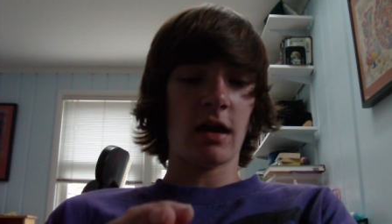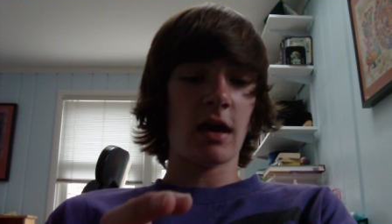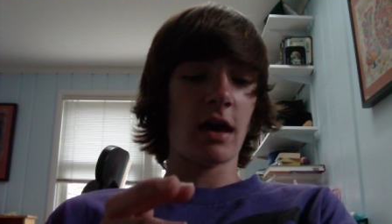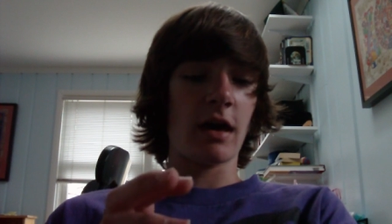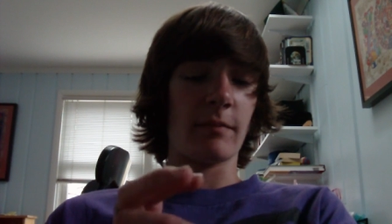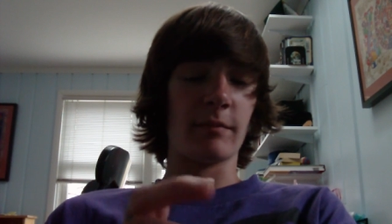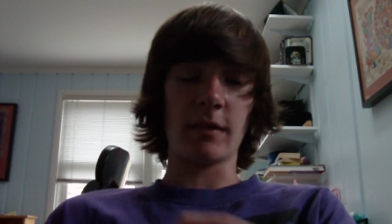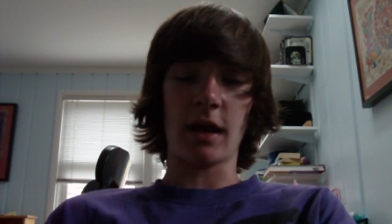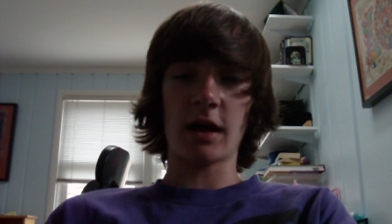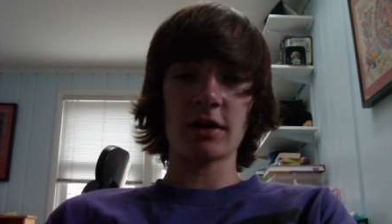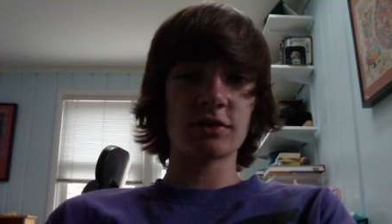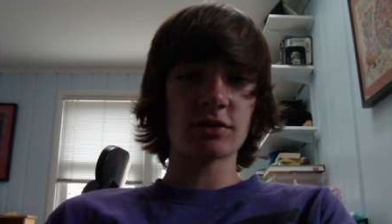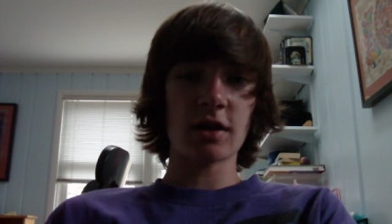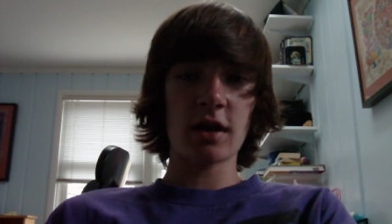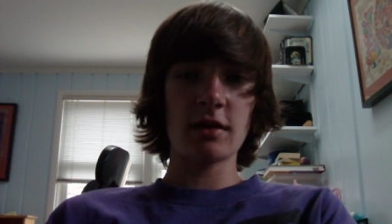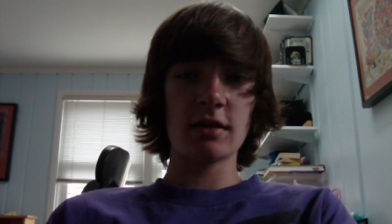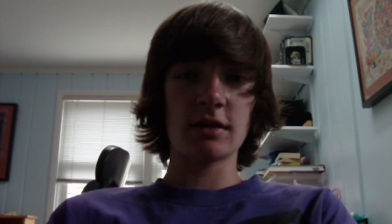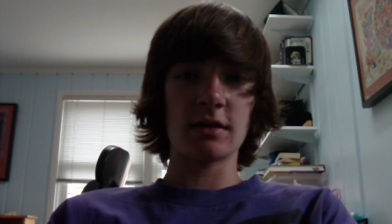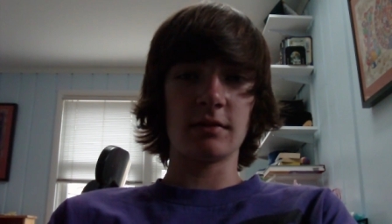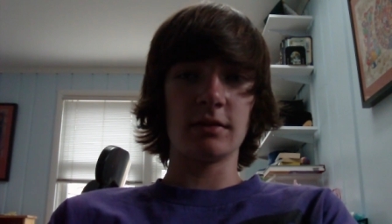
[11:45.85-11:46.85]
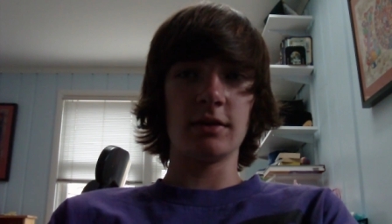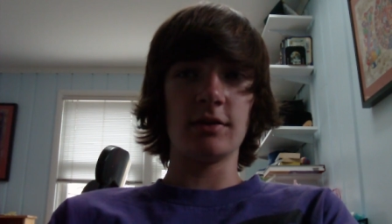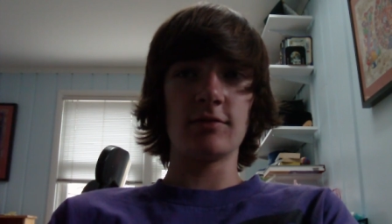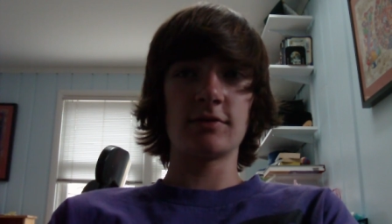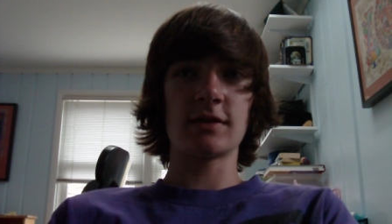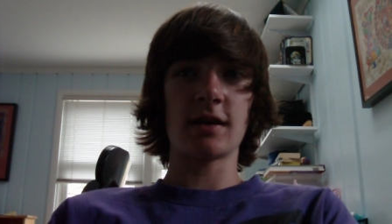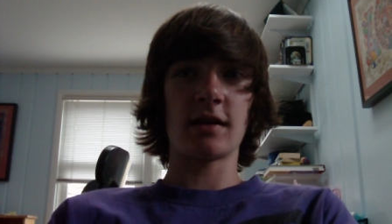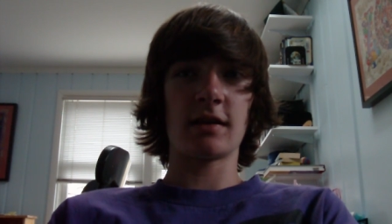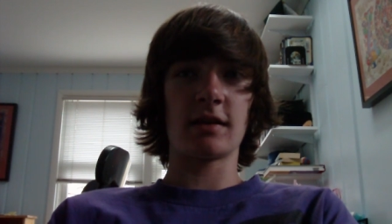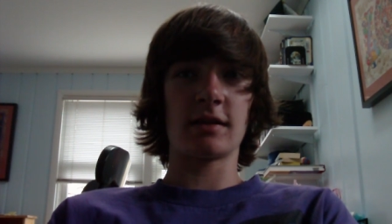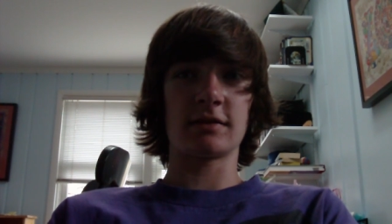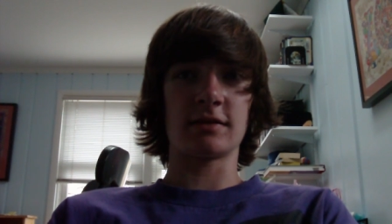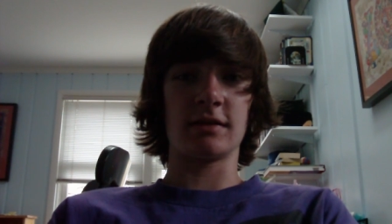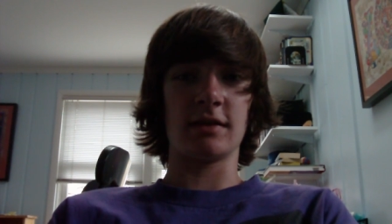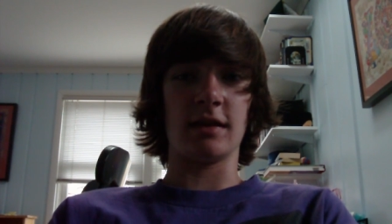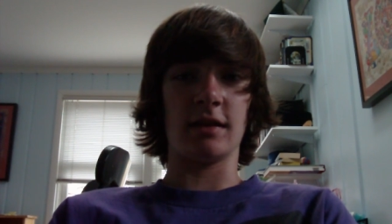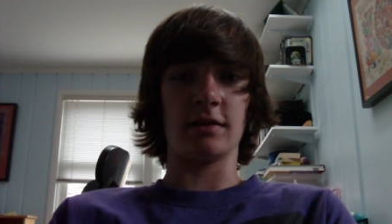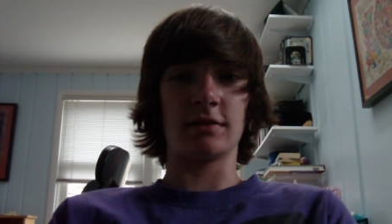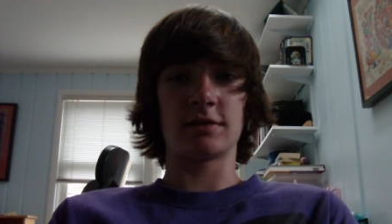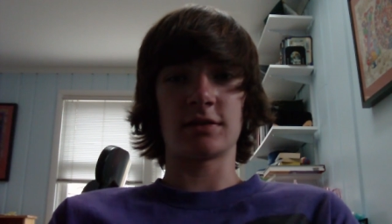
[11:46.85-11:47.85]
I'm not trying to use that as an
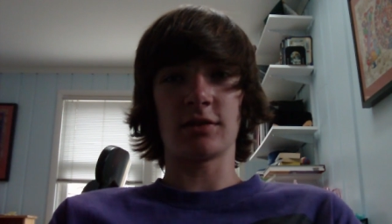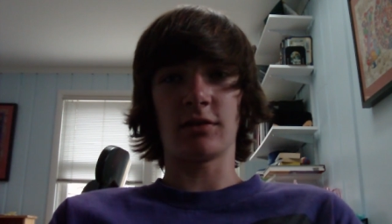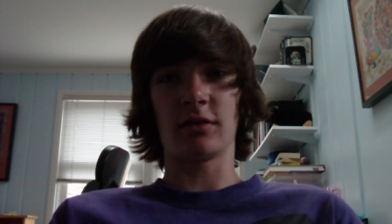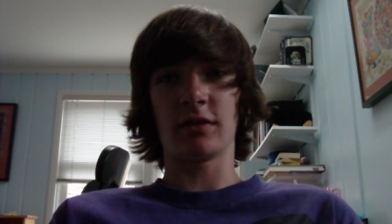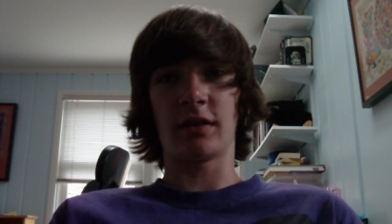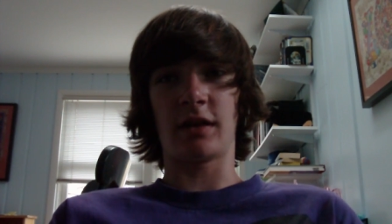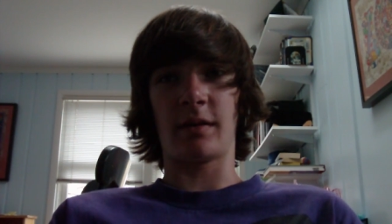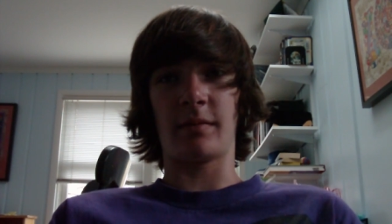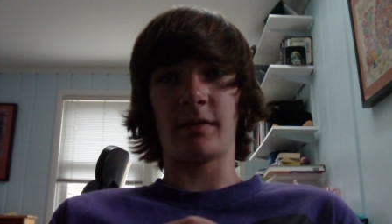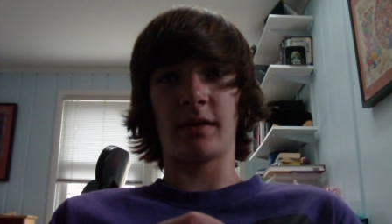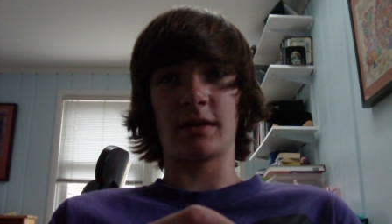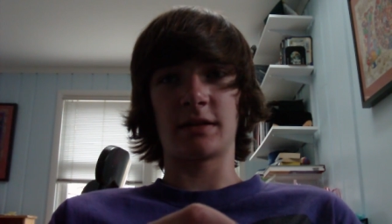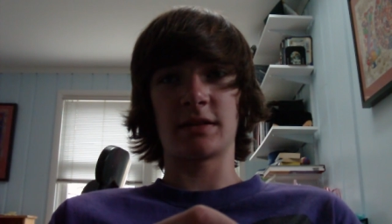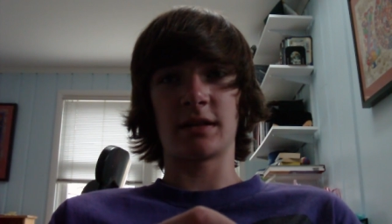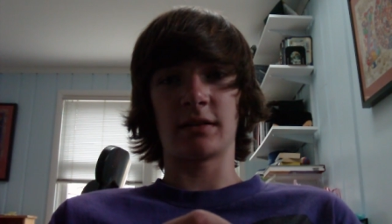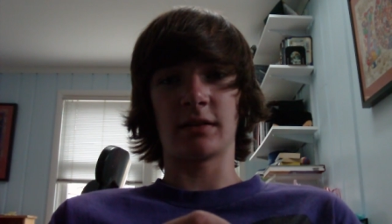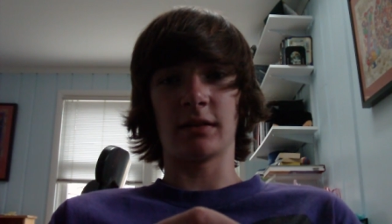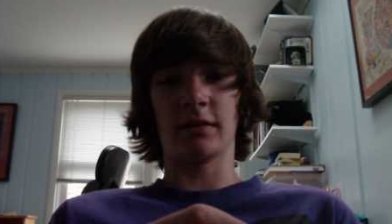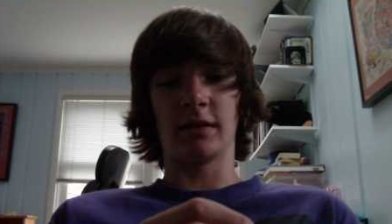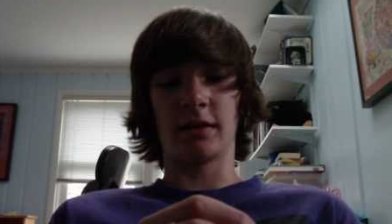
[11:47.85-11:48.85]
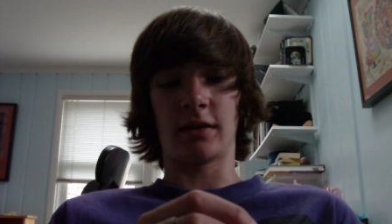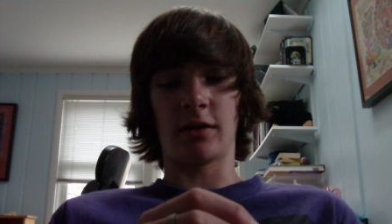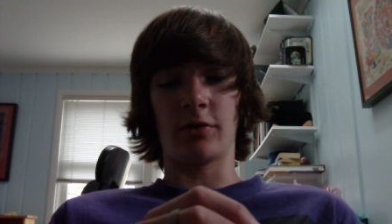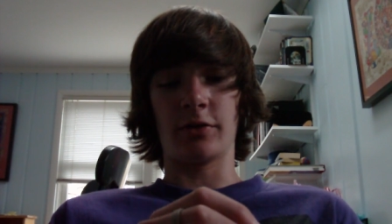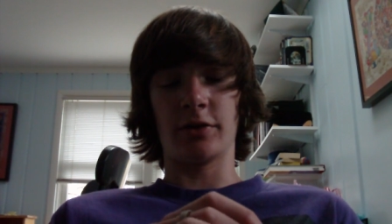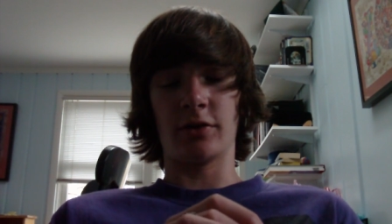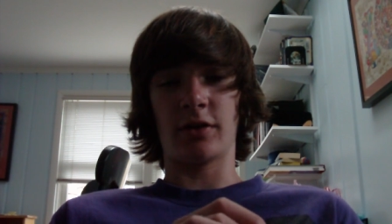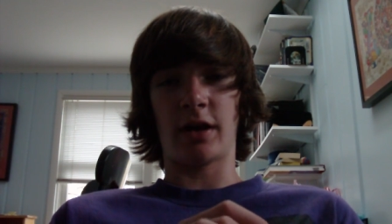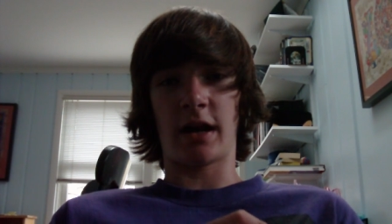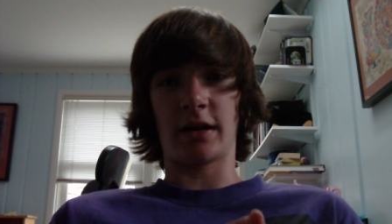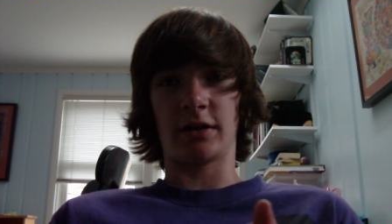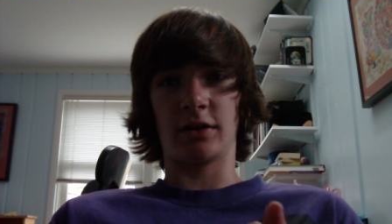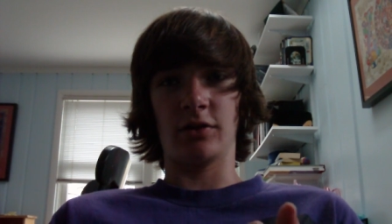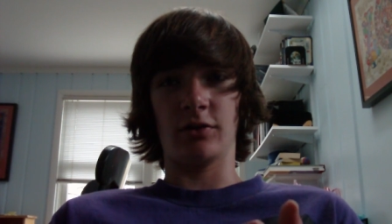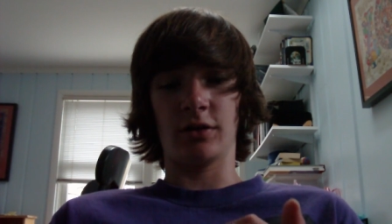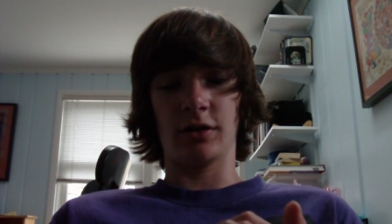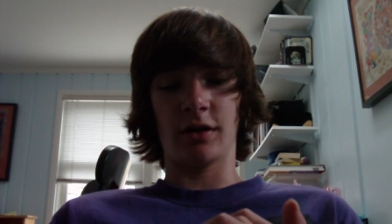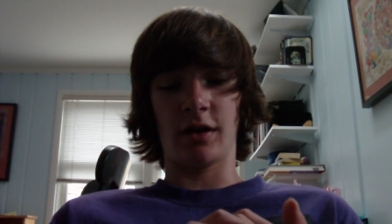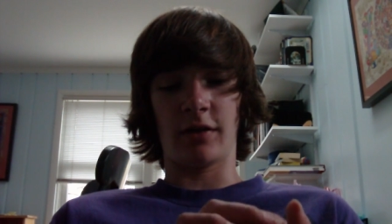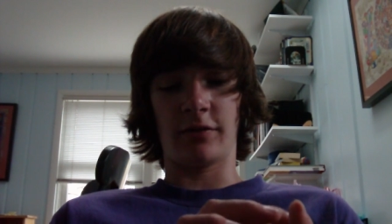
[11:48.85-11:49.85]
insult, and I'm not saying that, like, oh, you're not
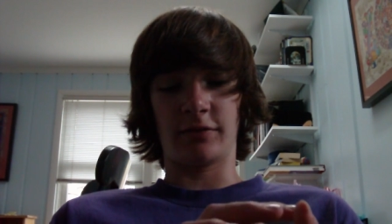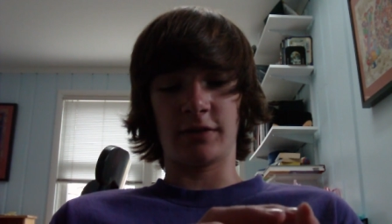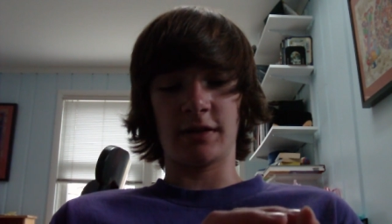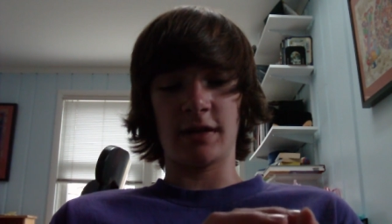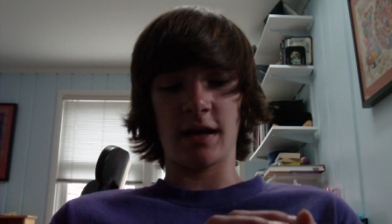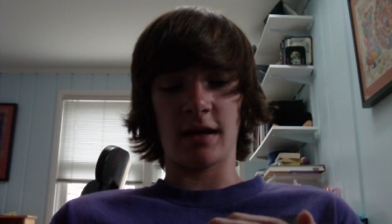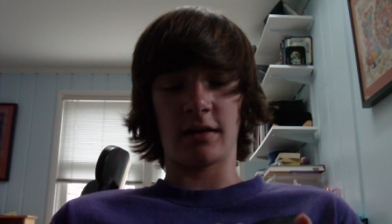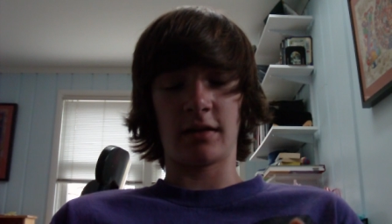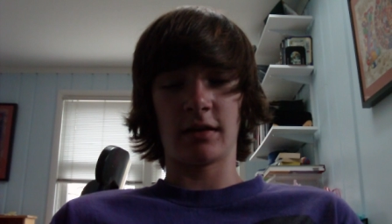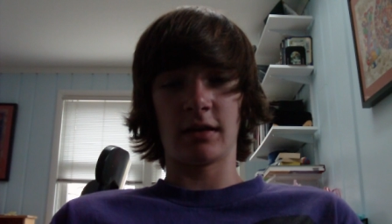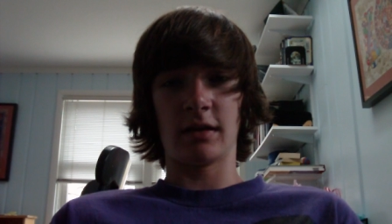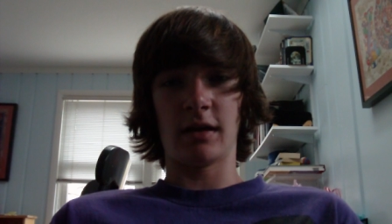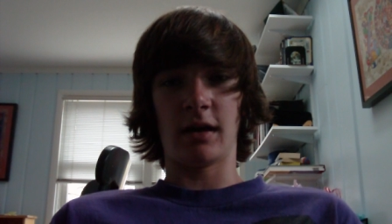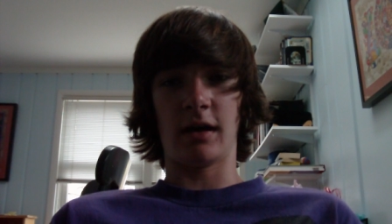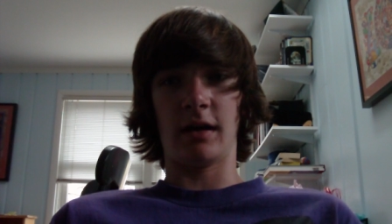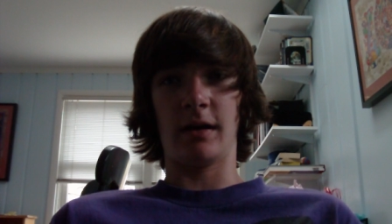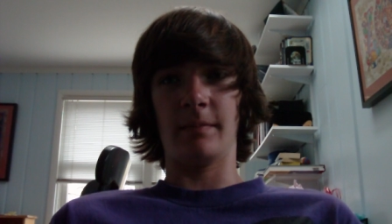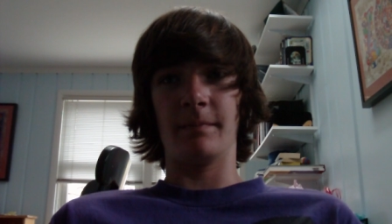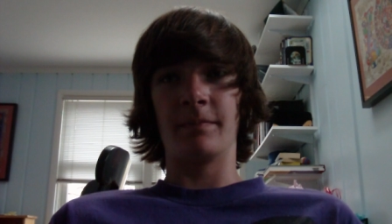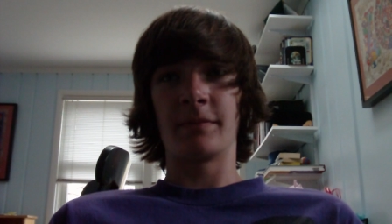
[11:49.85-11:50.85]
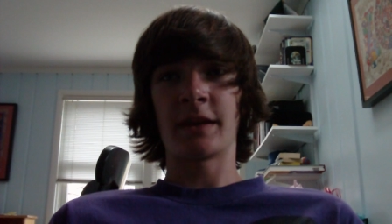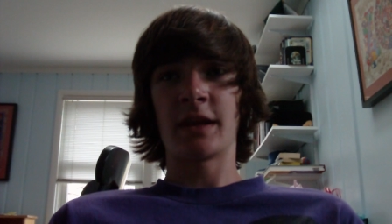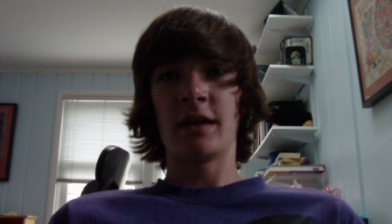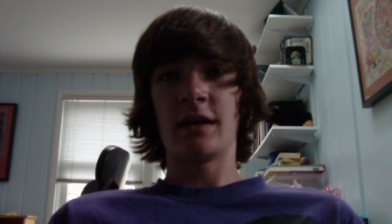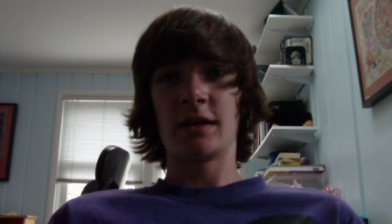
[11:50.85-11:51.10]
good enough to take, to